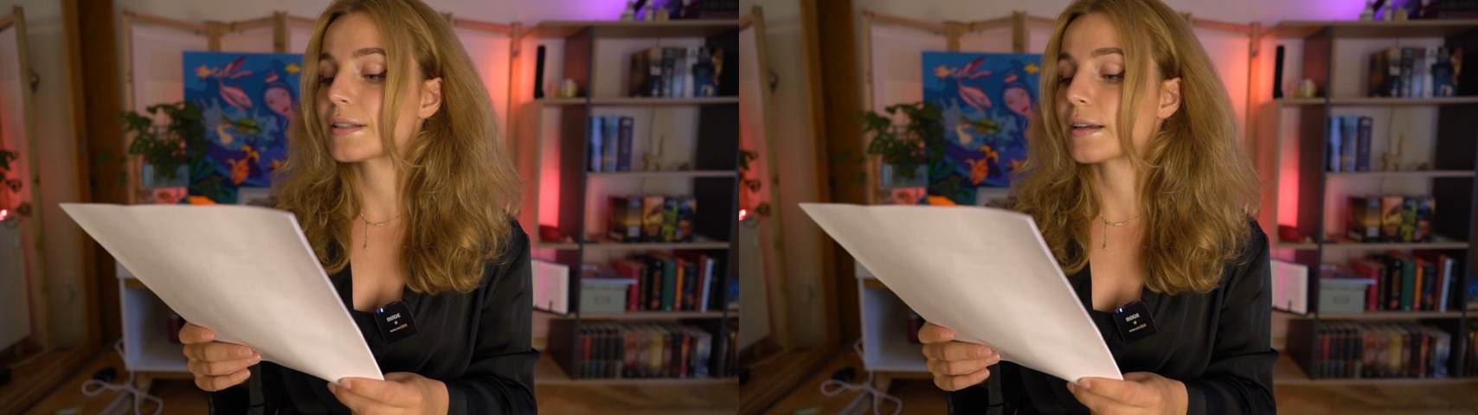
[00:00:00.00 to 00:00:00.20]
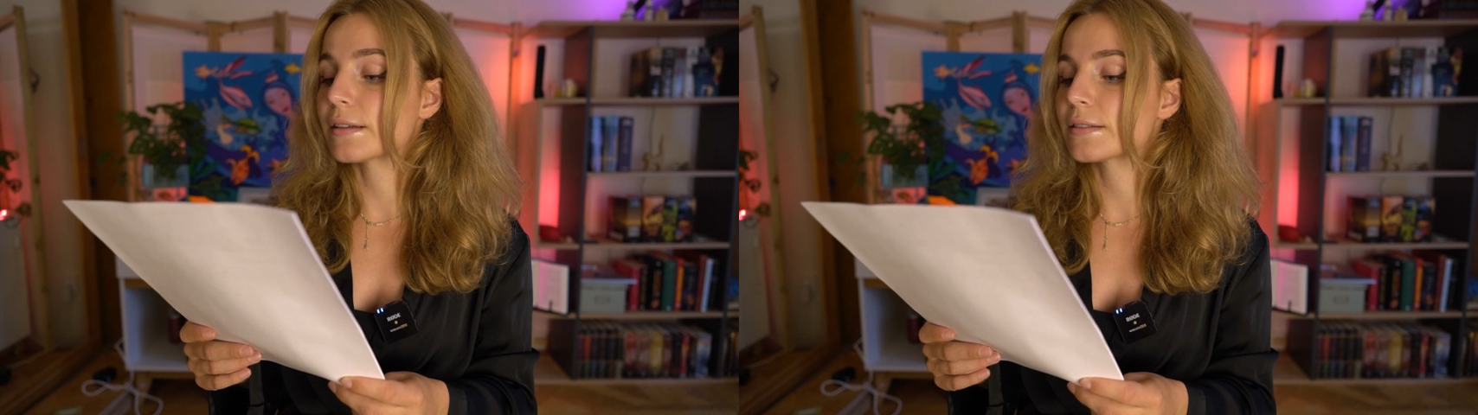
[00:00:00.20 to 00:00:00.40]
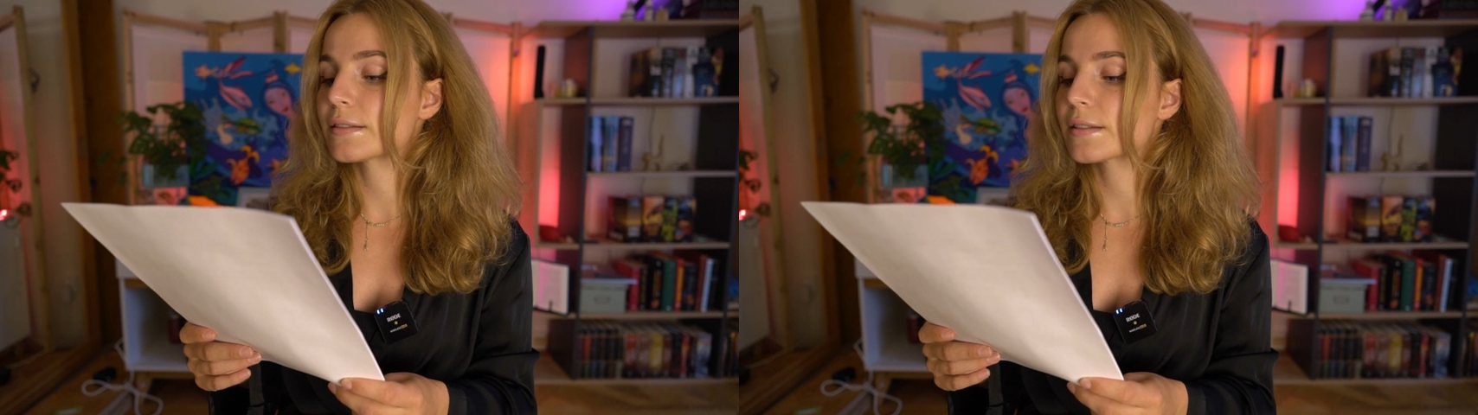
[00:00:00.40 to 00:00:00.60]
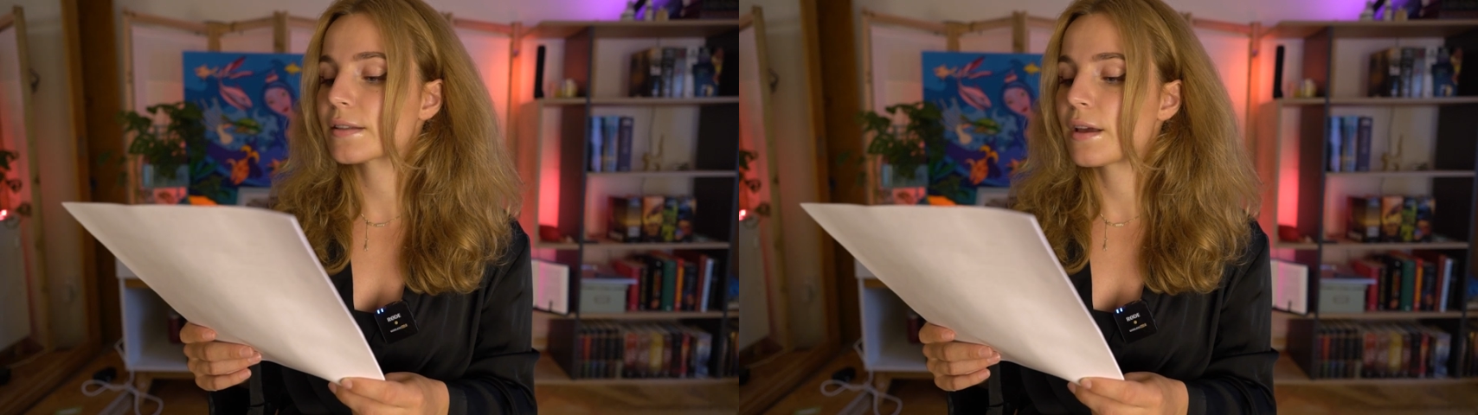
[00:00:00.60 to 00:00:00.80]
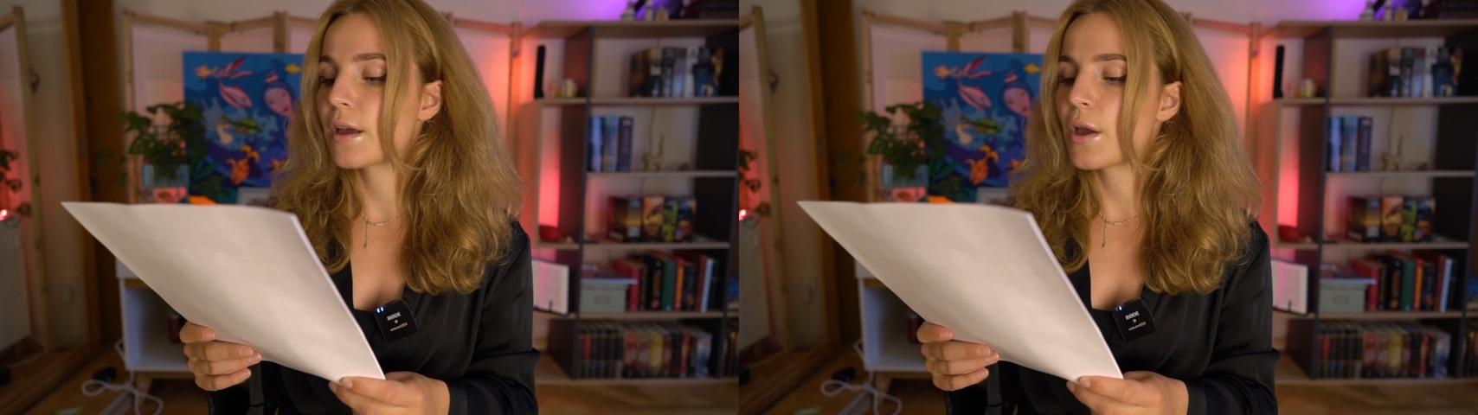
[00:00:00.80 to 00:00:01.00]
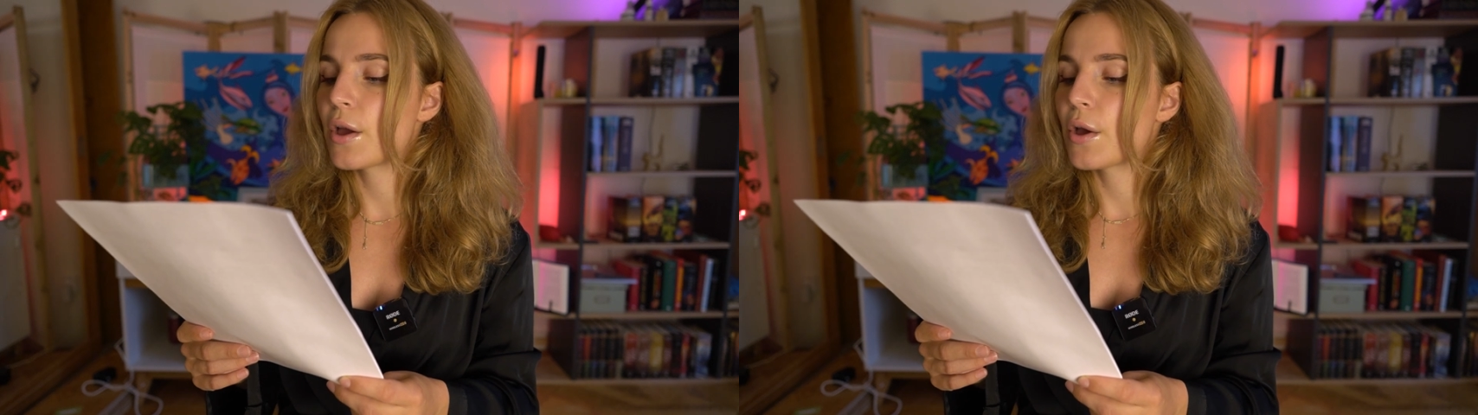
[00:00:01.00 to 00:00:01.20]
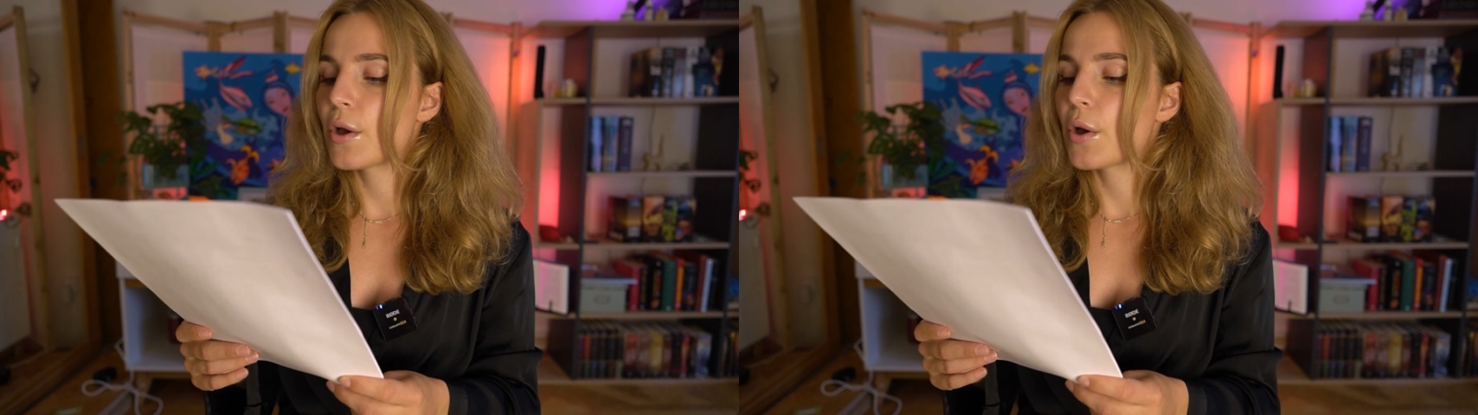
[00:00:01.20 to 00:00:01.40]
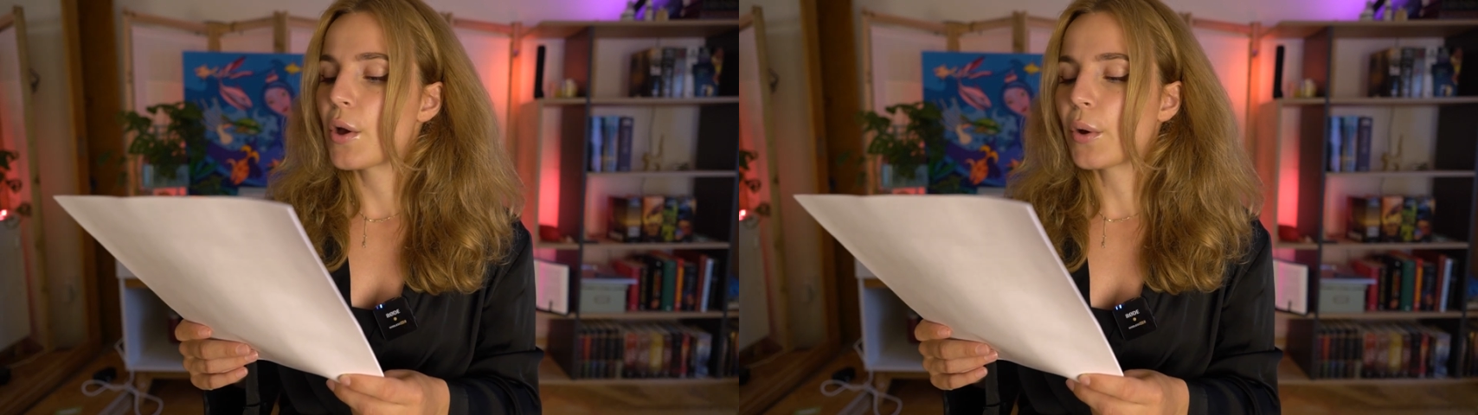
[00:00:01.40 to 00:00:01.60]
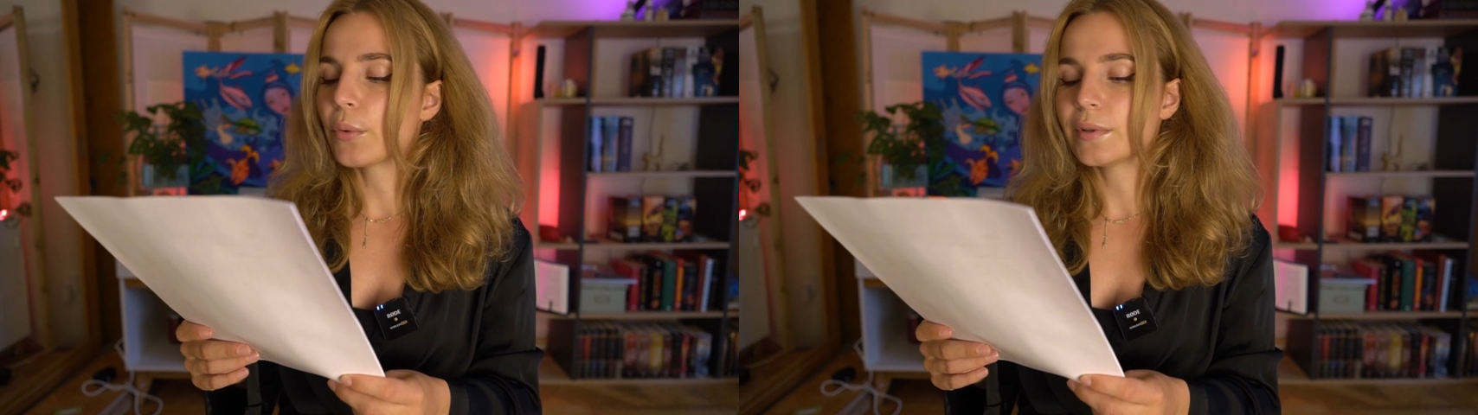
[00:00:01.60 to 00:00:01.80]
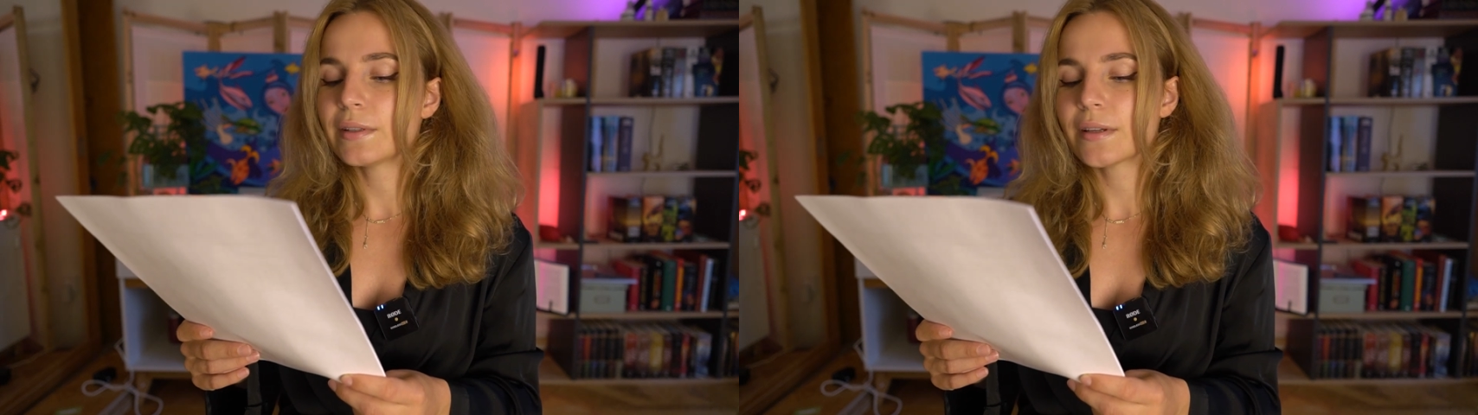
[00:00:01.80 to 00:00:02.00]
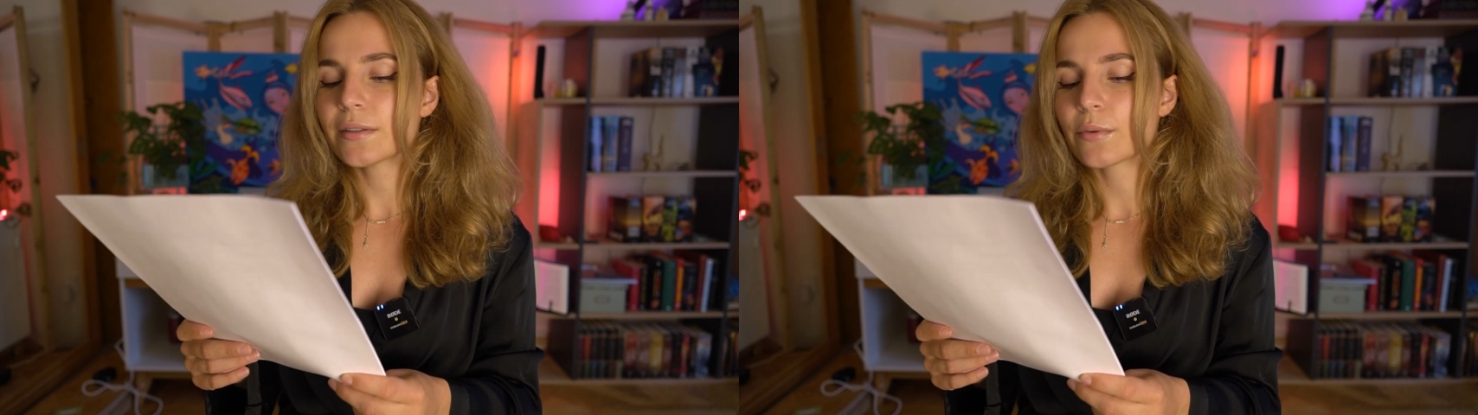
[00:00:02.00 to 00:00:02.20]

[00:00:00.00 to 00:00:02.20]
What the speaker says: tastes. Only not